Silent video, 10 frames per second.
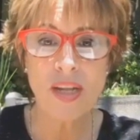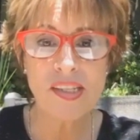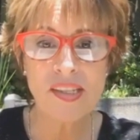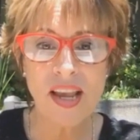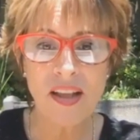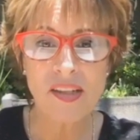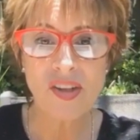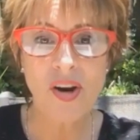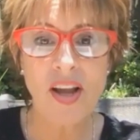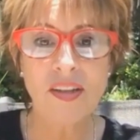cells
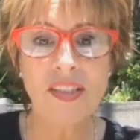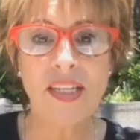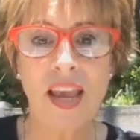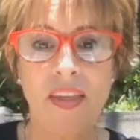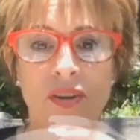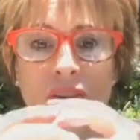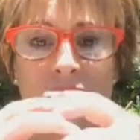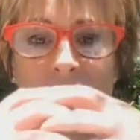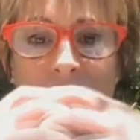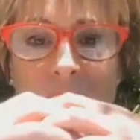are held together
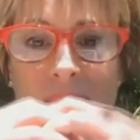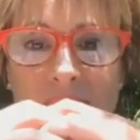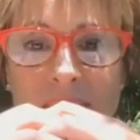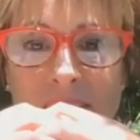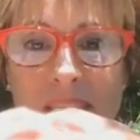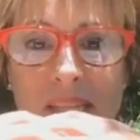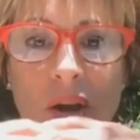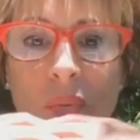like this